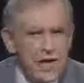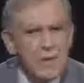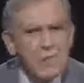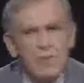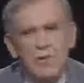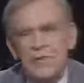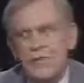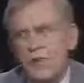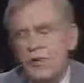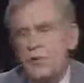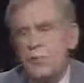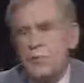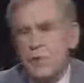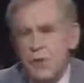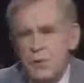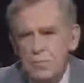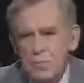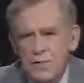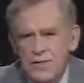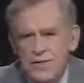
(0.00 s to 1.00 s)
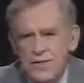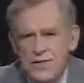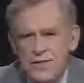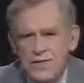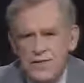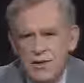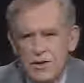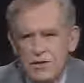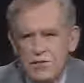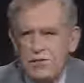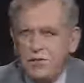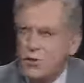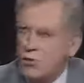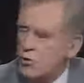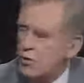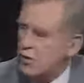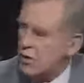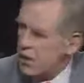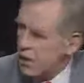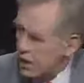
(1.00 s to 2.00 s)
But for the purposes of
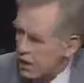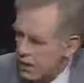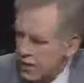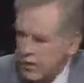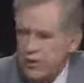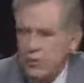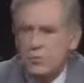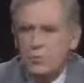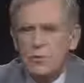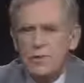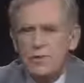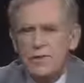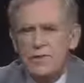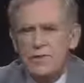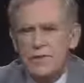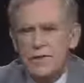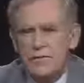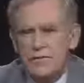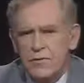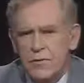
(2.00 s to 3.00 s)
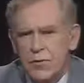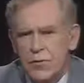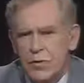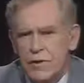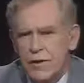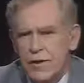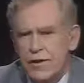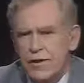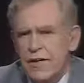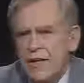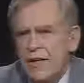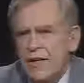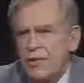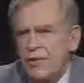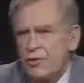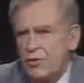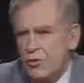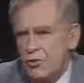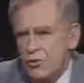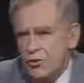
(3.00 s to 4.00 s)
your argument, Stephen Hawking,
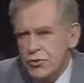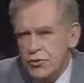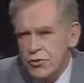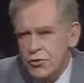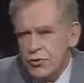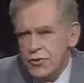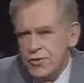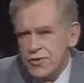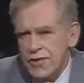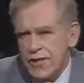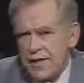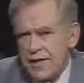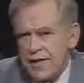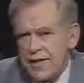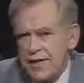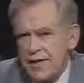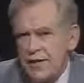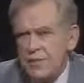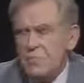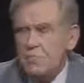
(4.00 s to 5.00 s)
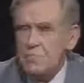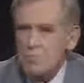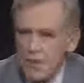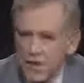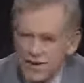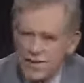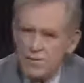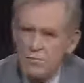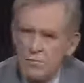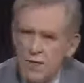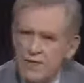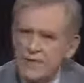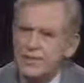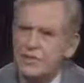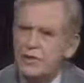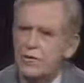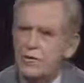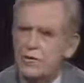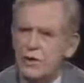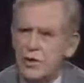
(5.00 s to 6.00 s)
you use a
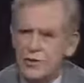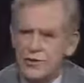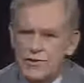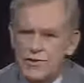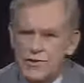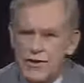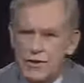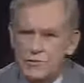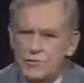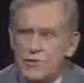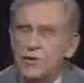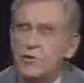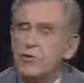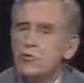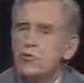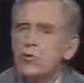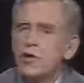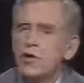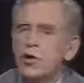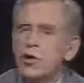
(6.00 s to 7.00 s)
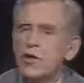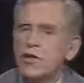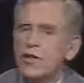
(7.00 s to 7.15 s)
mathematical concept that you call